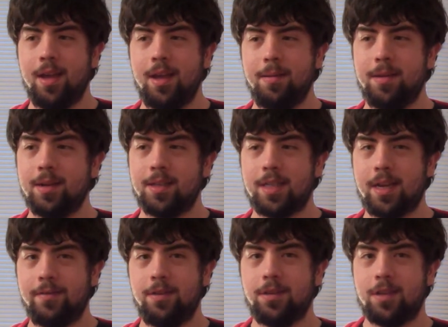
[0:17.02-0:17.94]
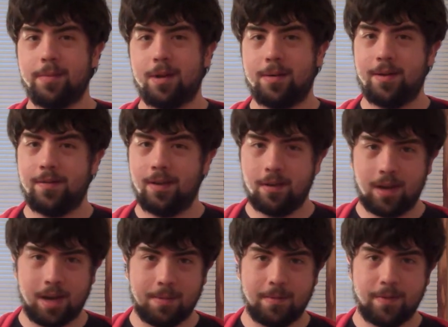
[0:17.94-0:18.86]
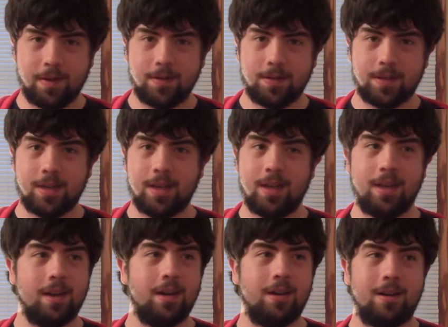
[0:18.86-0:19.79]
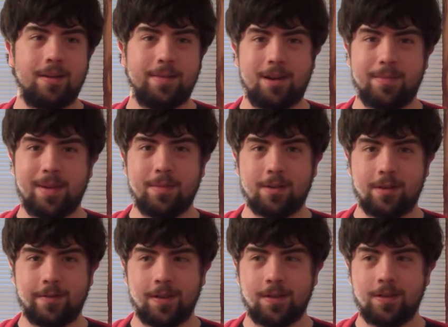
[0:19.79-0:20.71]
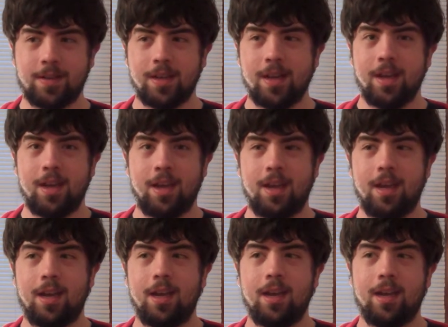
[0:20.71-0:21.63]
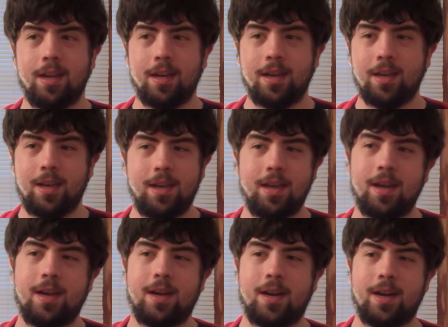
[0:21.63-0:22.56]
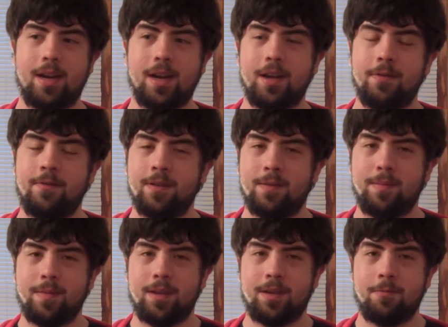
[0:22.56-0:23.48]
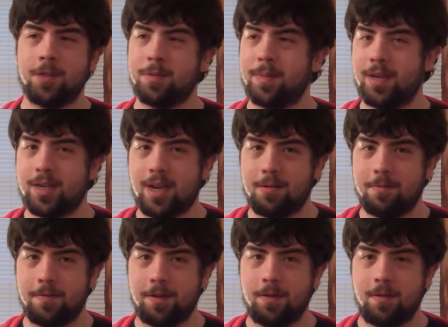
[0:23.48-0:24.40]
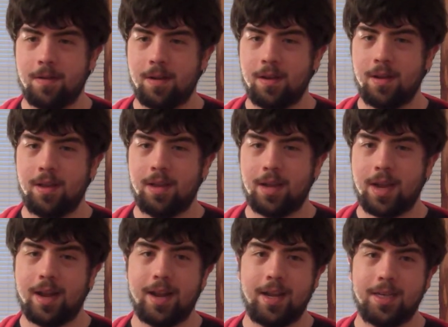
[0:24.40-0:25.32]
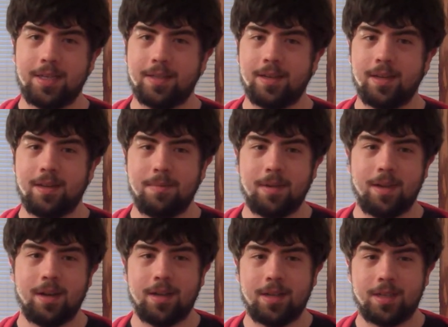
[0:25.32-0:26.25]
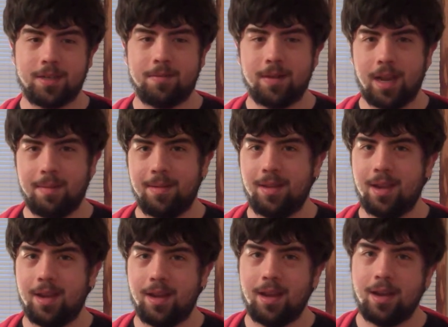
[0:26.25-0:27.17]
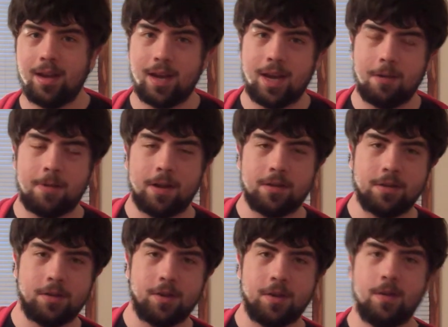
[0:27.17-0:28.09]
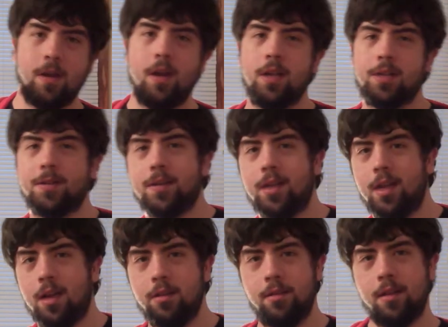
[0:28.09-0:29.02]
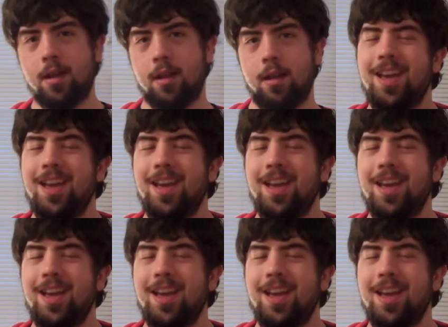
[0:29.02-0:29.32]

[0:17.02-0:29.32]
because I've used up all my video game reviews, all my book reviews, and I had filmed the Once Upon a Time review kind of hastily because someone gave me the idea. I watched the show, so I was like, I'll do that.